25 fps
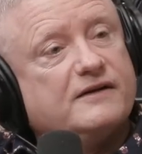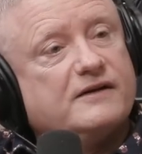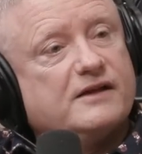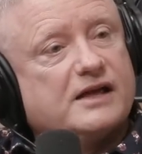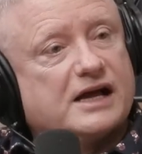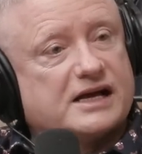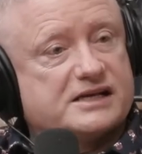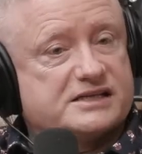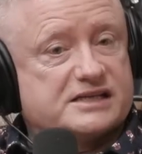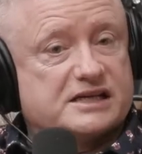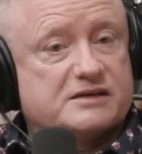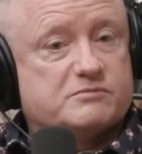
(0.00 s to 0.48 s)
I
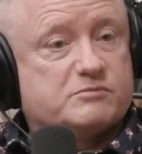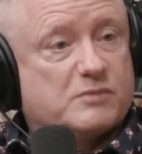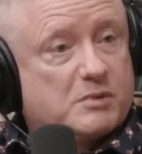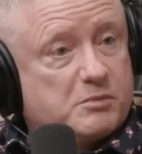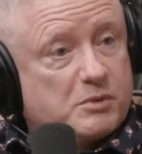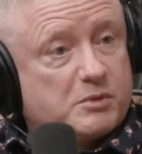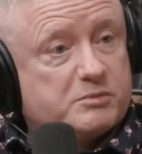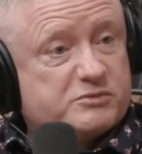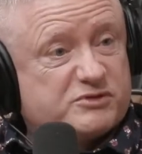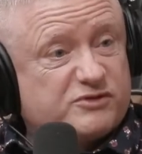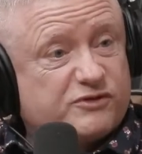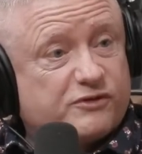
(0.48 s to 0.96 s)
said, my
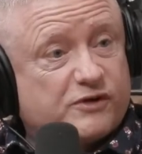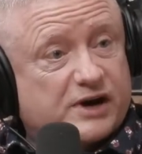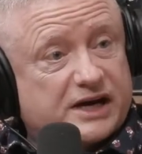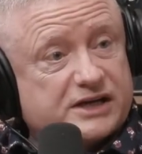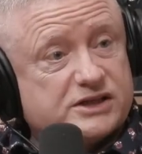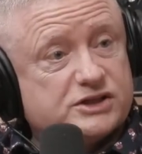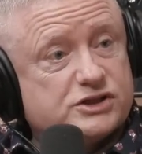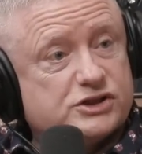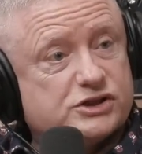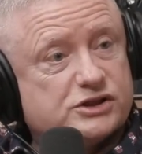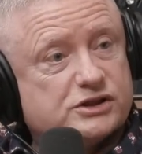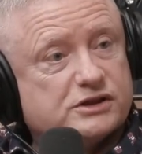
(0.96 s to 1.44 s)
mum's
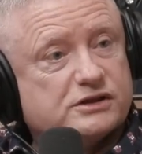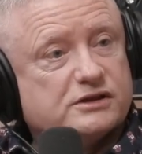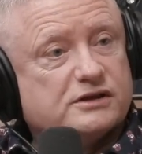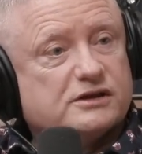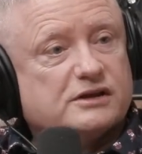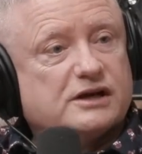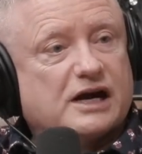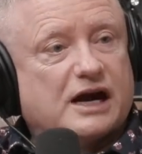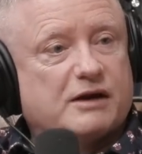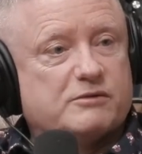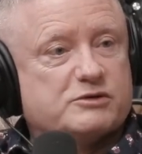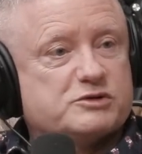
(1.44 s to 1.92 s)
French.
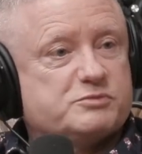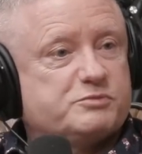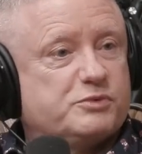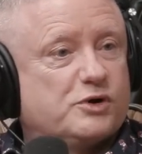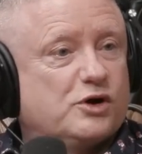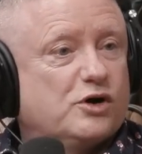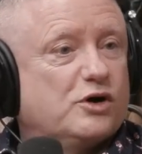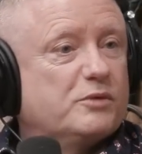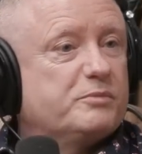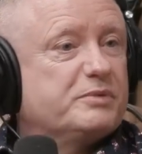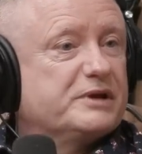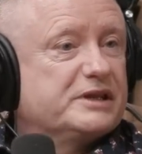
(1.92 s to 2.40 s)
I was brought
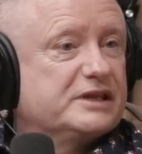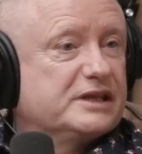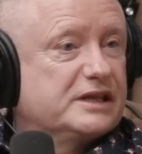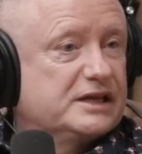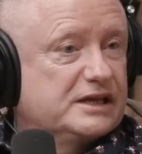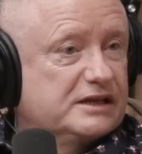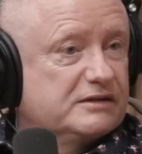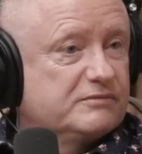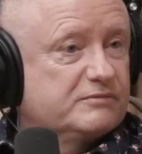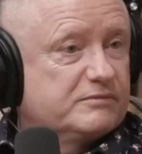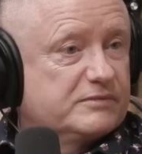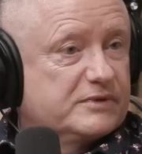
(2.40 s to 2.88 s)
up in
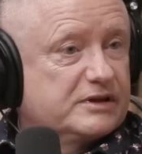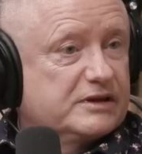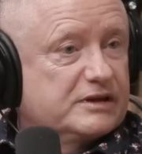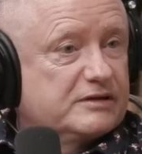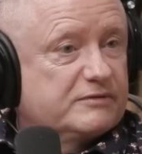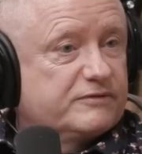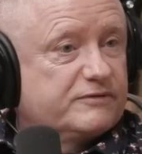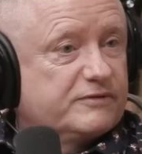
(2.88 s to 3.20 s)
the